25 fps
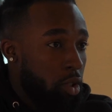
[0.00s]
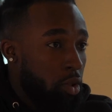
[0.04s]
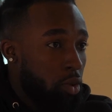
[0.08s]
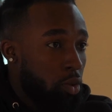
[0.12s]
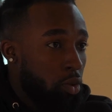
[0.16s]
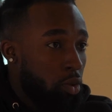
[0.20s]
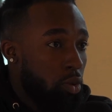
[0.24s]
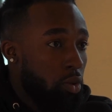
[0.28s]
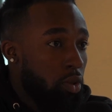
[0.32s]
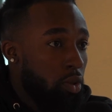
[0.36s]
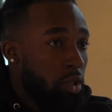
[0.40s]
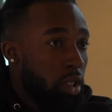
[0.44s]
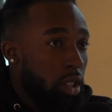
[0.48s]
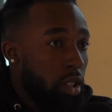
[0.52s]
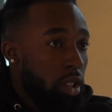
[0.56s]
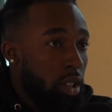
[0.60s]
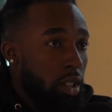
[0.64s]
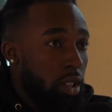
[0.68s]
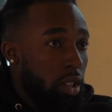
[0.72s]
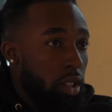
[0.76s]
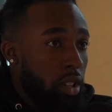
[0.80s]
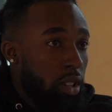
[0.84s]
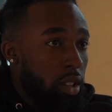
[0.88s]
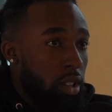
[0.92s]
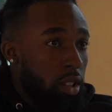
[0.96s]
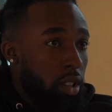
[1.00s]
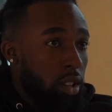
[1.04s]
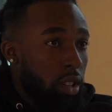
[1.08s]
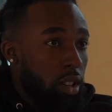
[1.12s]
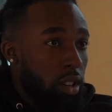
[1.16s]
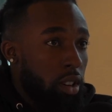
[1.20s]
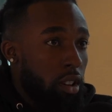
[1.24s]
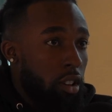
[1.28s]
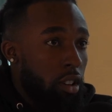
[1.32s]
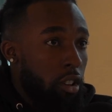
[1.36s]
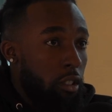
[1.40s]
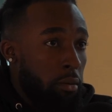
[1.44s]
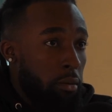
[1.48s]
who
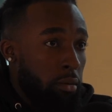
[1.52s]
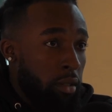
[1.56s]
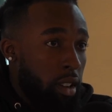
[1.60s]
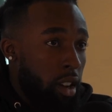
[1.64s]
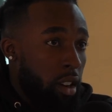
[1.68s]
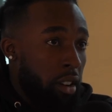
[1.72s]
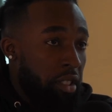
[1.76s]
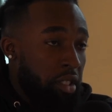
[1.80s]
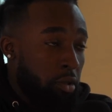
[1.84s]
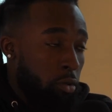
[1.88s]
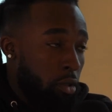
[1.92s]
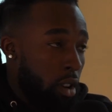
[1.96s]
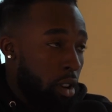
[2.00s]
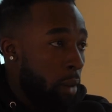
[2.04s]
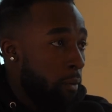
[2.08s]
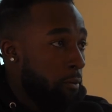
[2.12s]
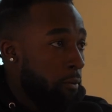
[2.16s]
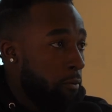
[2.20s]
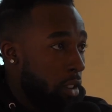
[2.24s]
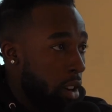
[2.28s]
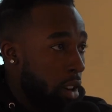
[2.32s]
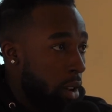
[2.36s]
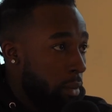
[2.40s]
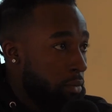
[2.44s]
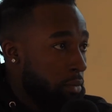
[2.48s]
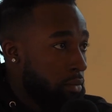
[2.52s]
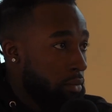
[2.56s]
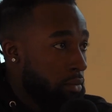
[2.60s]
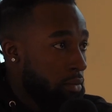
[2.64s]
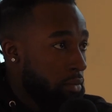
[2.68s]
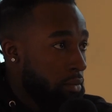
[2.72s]
are from the areas where I'm from,